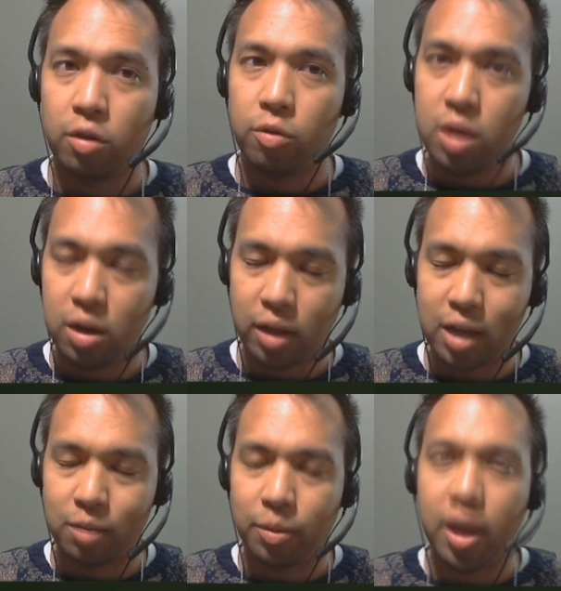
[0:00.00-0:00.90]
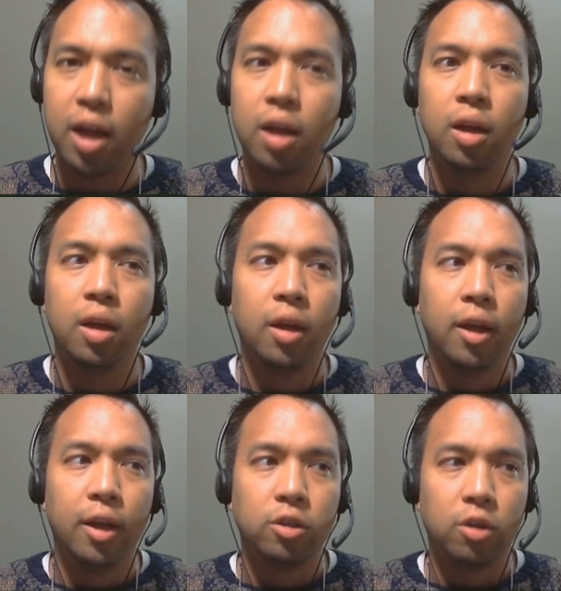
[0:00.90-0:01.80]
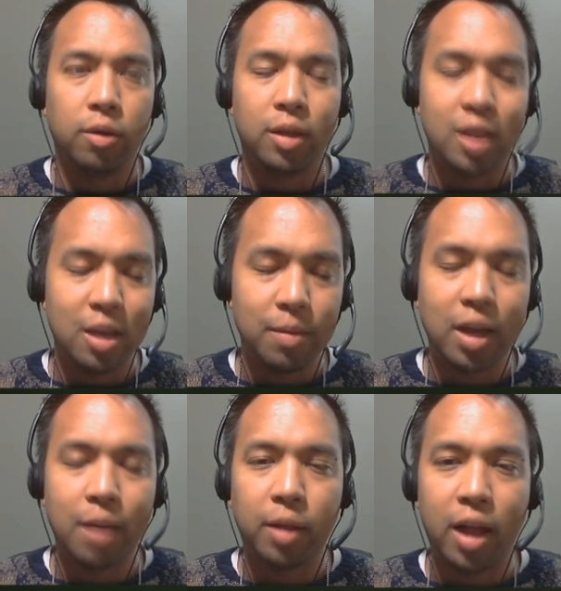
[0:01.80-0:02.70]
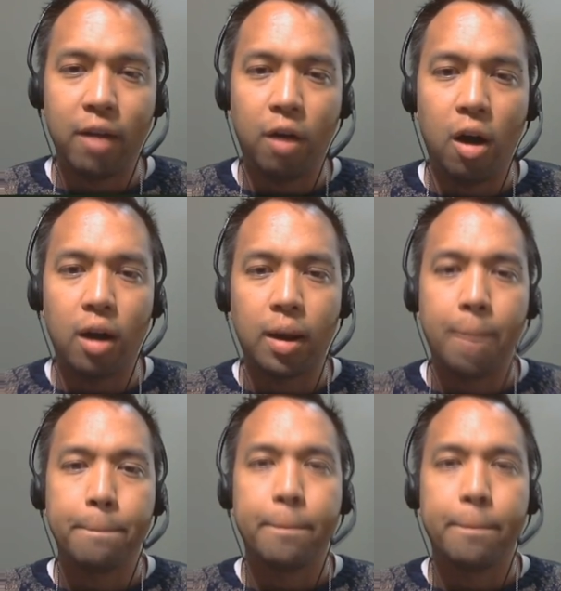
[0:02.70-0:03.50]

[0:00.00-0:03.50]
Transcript: 3 Let's Play, so he became Clive Hawk.